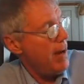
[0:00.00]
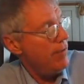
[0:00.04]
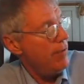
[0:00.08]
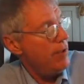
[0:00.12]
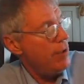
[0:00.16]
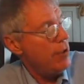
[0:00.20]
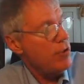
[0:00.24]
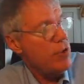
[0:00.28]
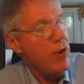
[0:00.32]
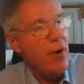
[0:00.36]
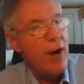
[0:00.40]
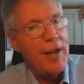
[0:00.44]

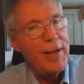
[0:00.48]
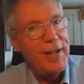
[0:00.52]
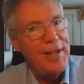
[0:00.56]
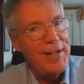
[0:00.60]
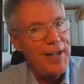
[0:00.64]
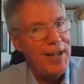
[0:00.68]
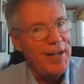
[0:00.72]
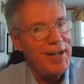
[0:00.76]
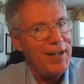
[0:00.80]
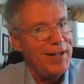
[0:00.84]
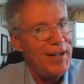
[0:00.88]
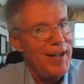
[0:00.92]
and that you know how to
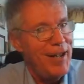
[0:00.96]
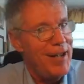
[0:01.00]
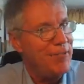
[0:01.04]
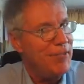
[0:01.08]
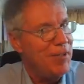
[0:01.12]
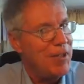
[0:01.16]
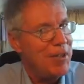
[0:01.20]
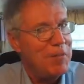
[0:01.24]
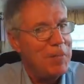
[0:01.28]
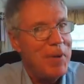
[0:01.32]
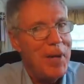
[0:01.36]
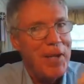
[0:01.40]

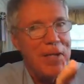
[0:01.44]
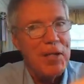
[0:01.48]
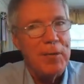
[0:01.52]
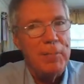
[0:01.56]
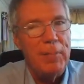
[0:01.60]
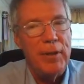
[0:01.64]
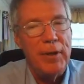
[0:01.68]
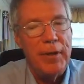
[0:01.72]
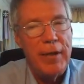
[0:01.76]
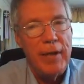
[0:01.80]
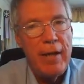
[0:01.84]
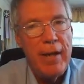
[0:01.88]
delegate
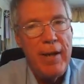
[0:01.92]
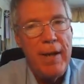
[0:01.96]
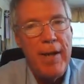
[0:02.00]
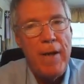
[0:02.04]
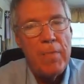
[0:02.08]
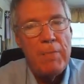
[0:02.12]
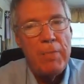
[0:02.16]
responsibility.